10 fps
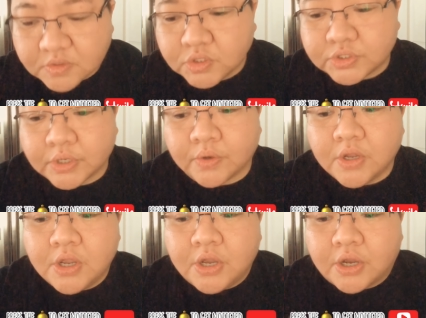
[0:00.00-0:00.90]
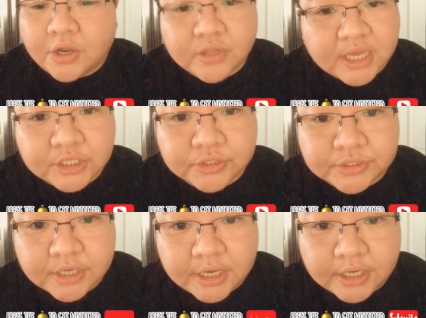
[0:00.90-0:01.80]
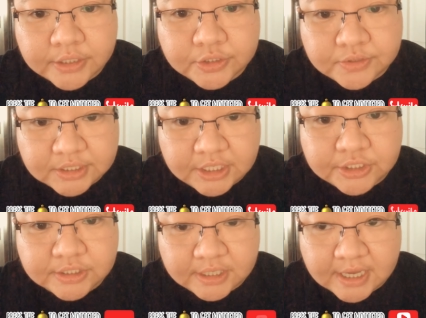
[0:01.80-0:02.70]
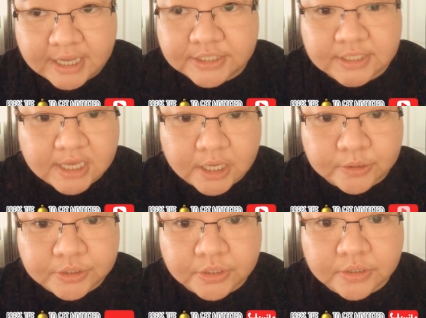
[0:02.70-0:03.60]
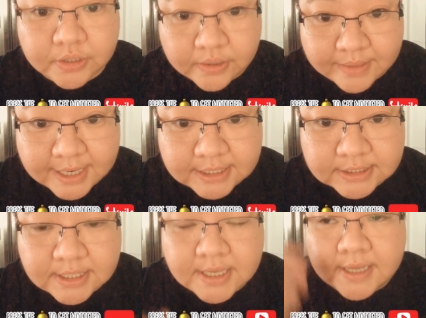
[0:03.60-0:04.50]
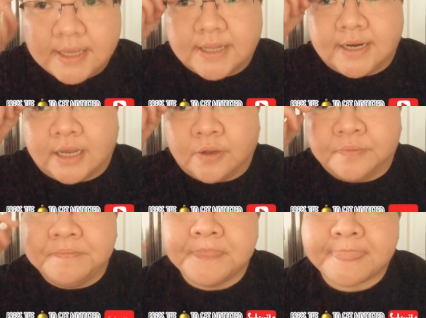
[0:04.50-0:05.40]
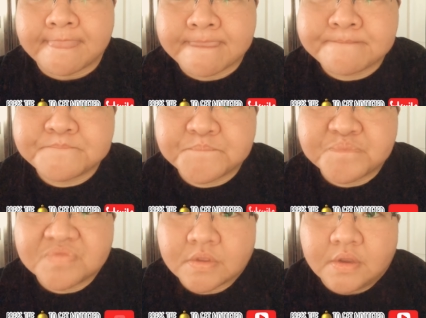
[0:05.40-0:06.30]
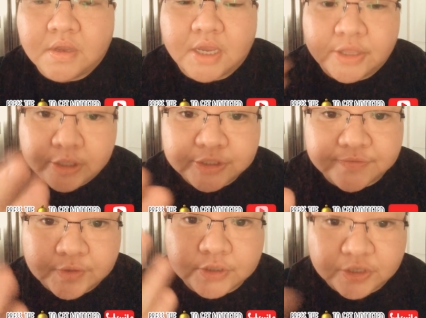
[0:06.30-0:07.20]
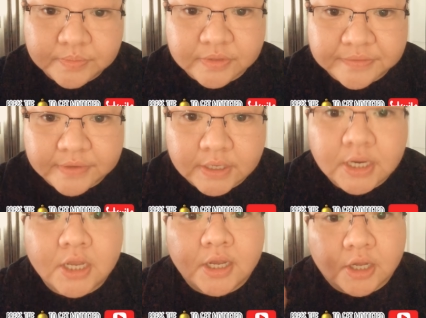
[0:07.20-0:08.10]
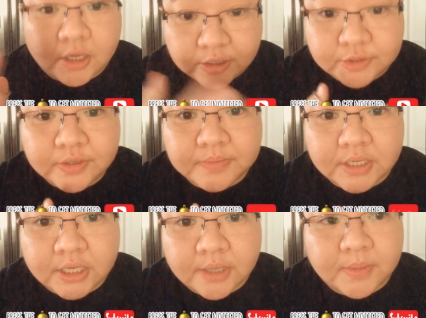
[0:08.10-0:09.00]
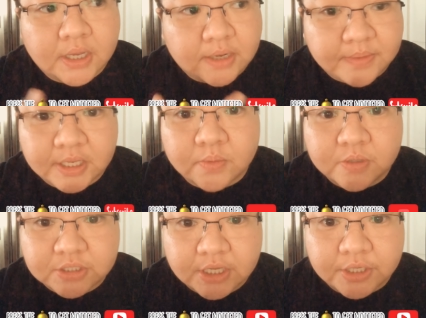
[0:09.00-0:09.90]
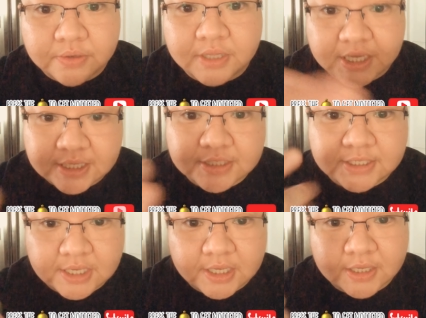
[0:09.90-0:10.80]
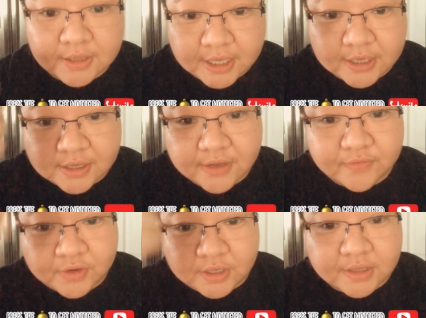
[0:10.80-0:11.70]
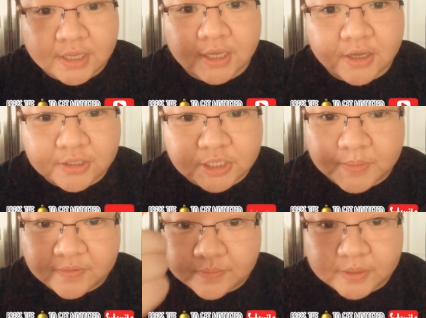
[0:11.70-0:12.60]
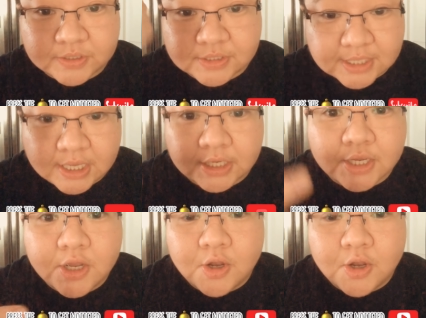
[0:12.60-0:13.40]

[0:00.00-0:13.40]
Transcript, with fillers: So, earth angels are here to teach, to guide, to counsel, correct? Now, and those of you who don't believe it, go to a medium and a medium will tell you they can see like a hovering thing on top of a person's head